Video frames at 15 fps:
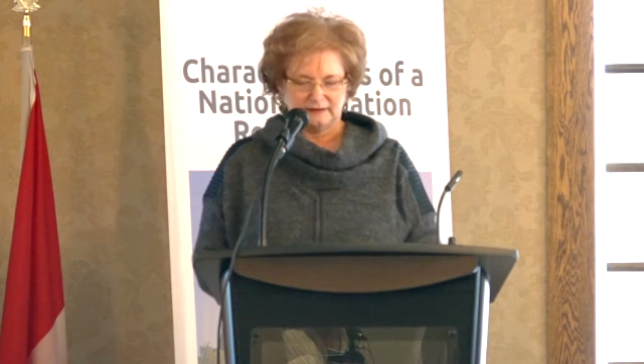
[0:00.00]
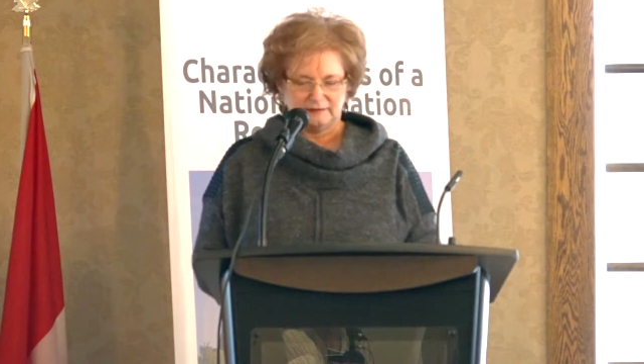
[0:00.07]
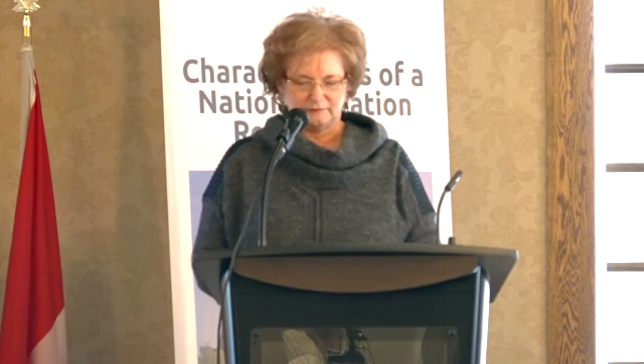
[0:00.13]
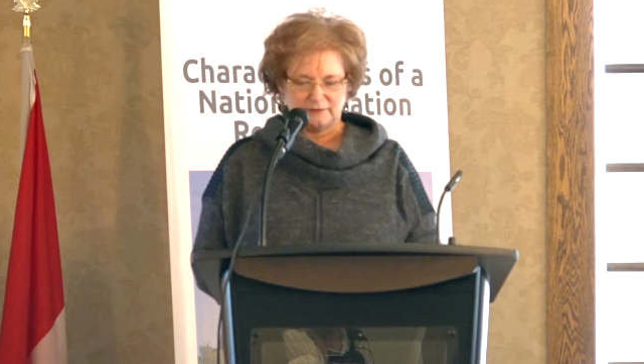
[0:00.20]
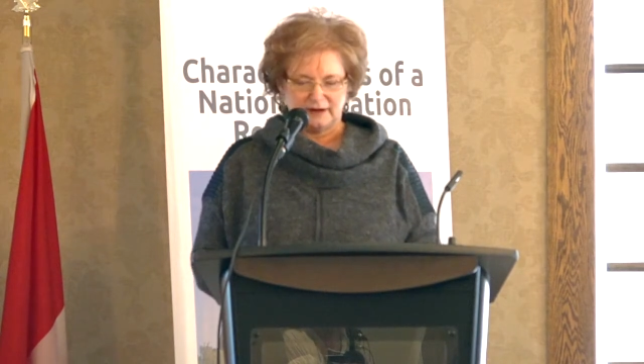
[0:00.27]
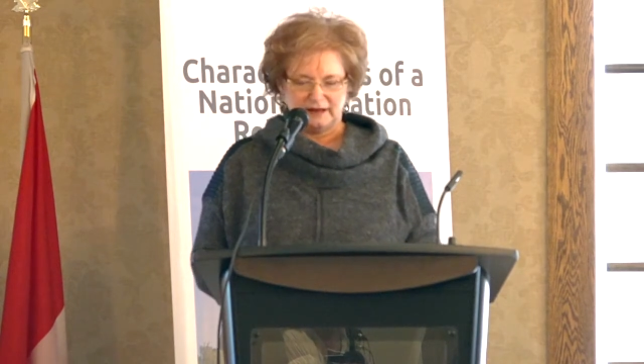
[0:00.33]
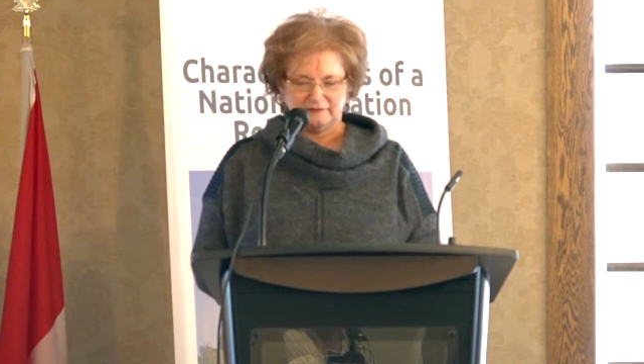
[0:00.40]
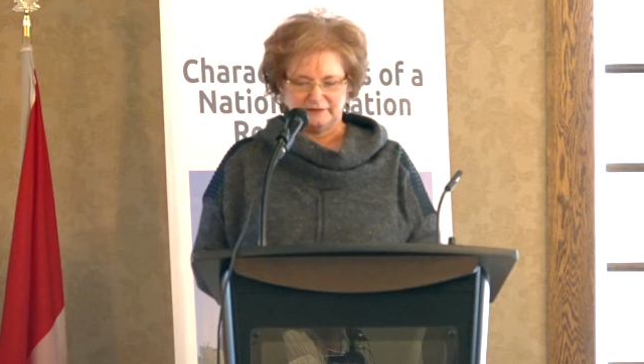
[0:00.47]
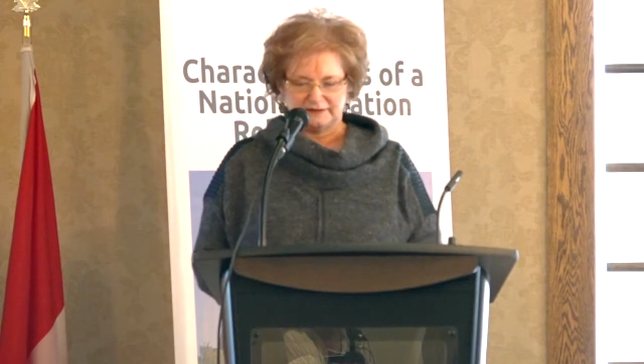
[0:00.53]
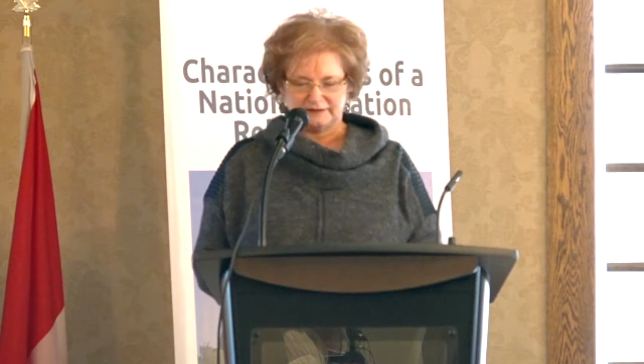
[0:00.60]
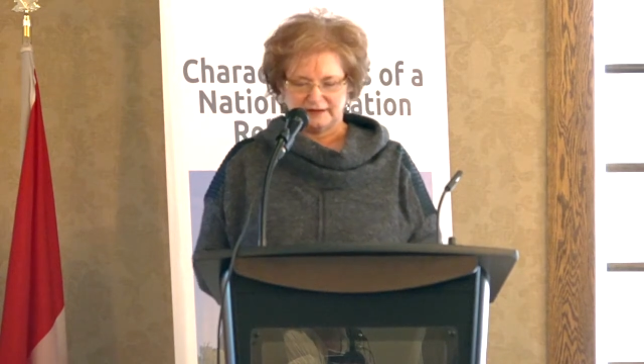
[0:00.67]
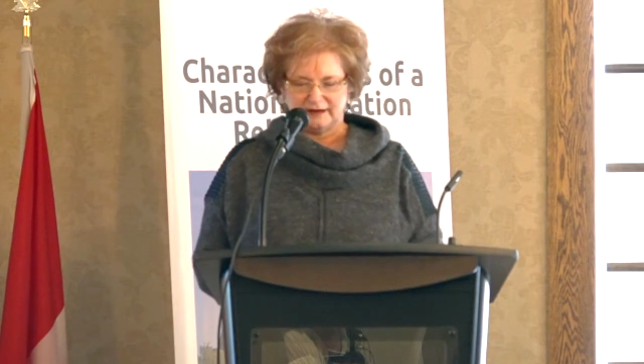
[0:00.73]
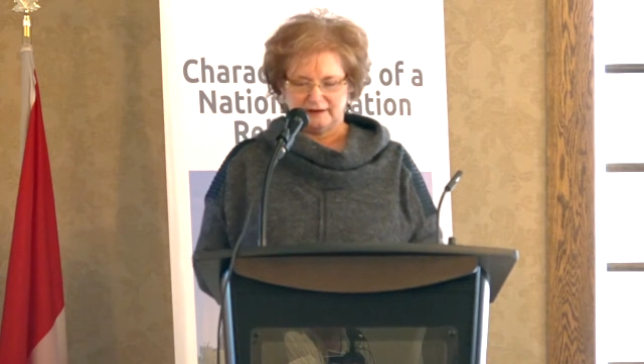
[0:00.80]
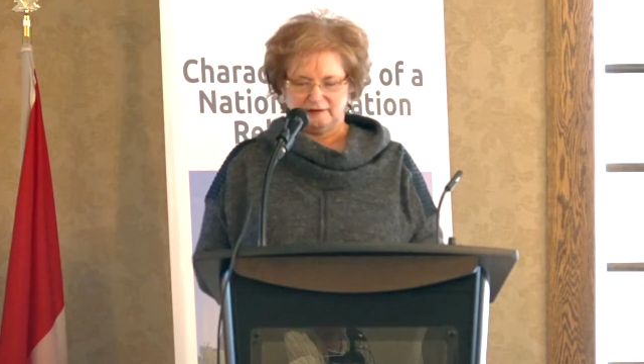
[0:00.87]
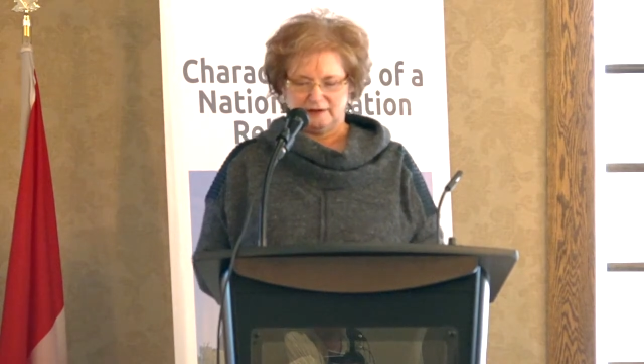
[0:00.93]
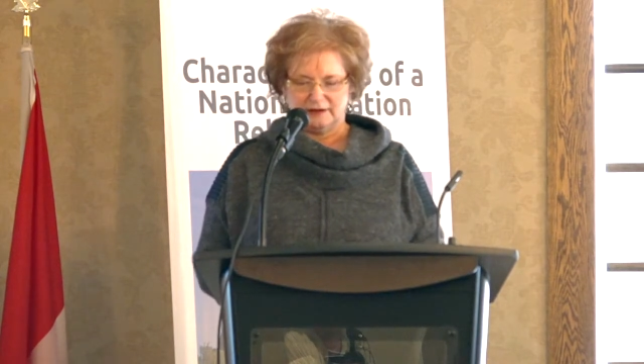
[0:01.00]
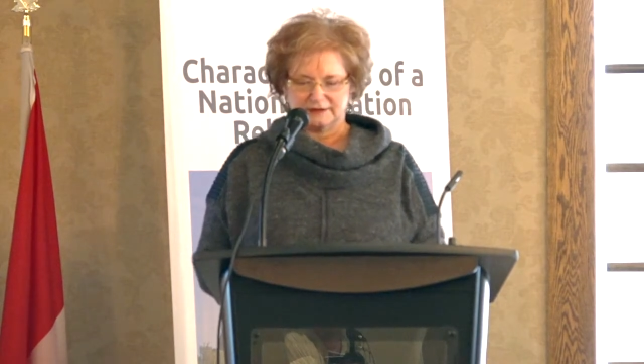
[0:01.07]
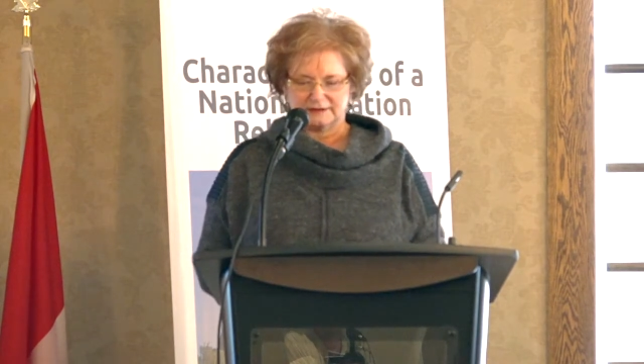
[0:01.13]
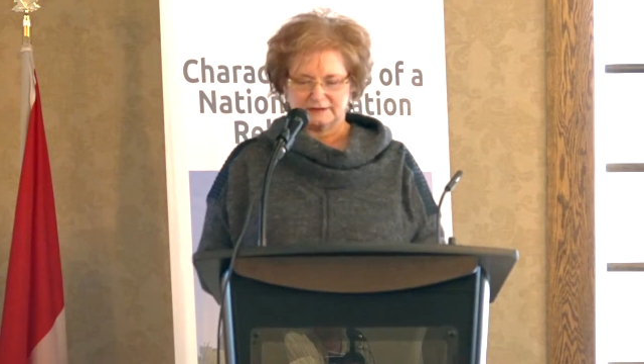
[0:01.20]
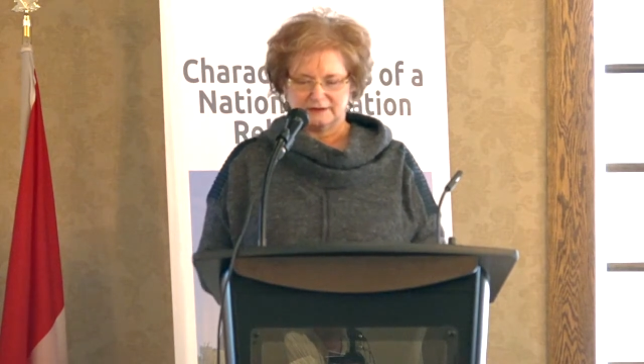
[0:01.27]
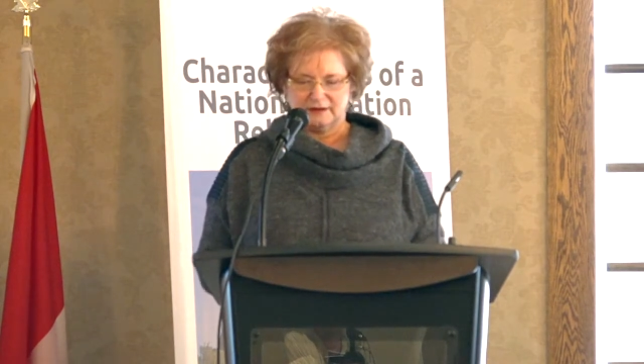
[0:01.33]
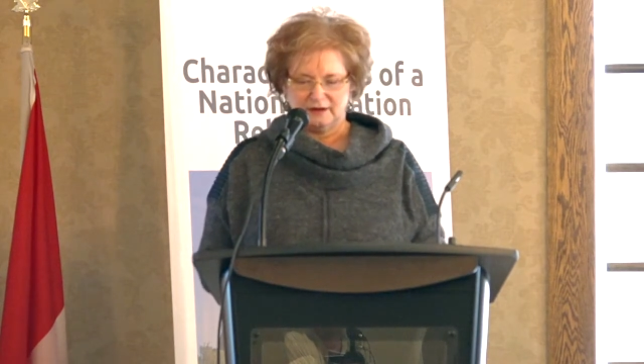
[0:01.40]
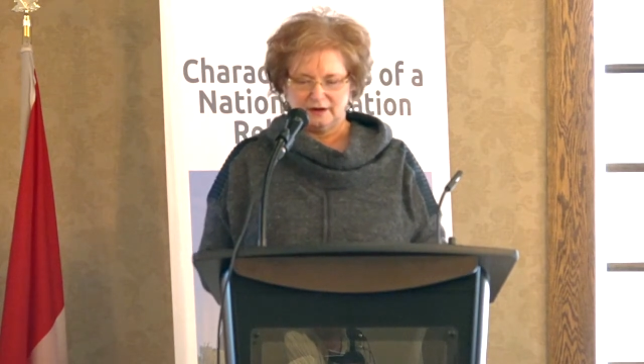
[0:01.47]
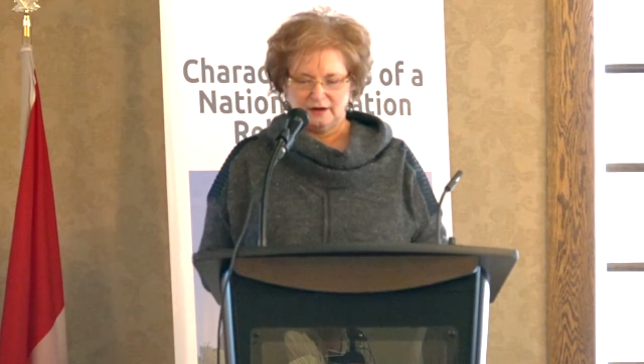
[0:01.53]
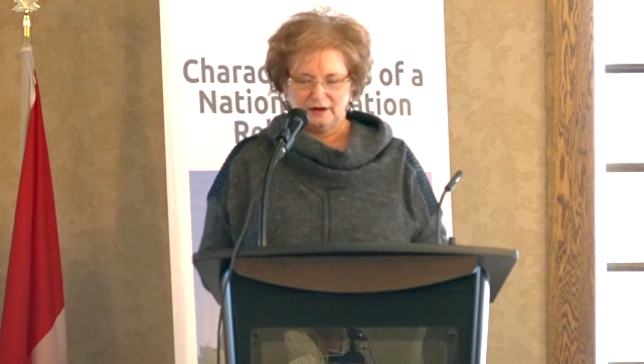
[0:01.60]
and relevant dialogues